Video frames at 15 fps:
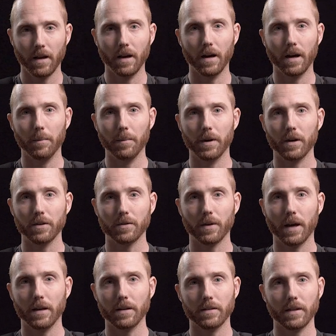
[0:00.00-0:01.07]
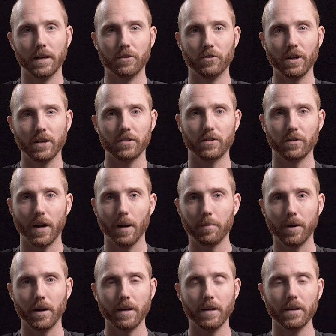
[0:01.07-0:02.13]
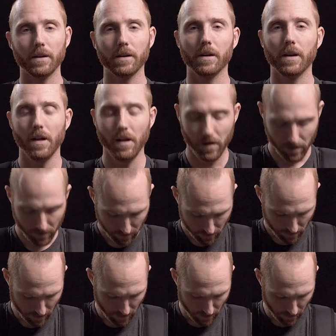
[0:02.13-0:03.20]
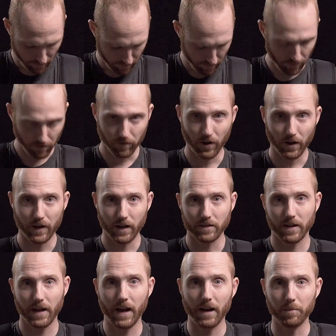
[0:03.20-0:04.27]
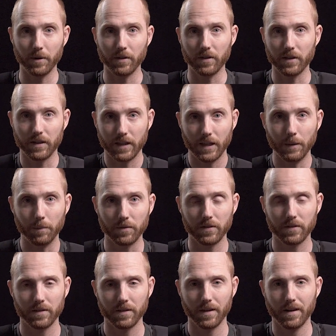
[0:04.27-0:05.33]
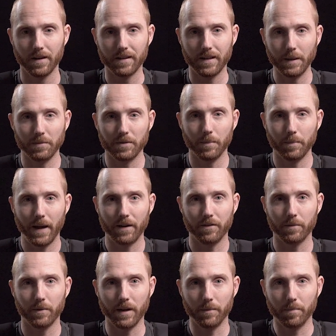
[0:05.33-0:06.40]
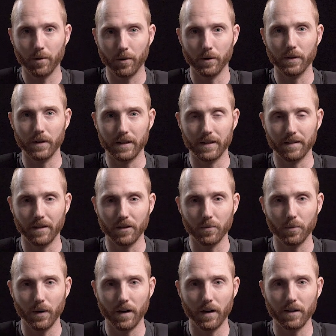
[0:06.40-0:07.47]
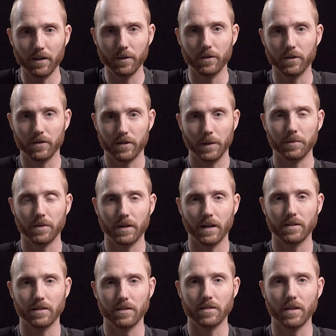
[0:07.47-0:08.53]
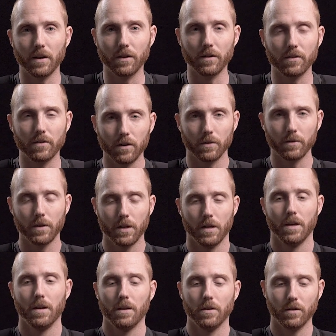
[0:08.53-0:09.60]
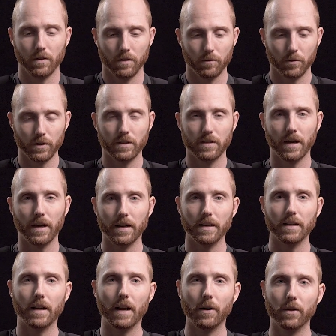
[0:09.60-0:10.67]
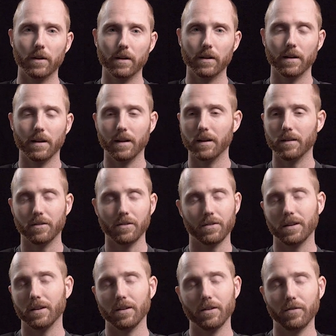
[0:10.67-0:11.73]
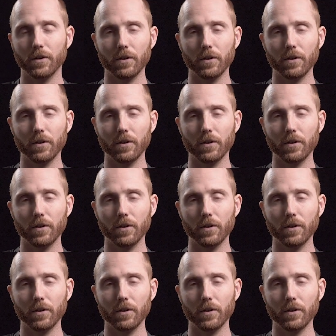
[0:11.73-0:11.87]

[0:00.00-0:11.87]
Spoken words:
It also has a chest strap right here. Very nice to have because it keeps the bag from kind of pulling this way on you. It just keeps it nice and centered, so you can really tighten it down, and it just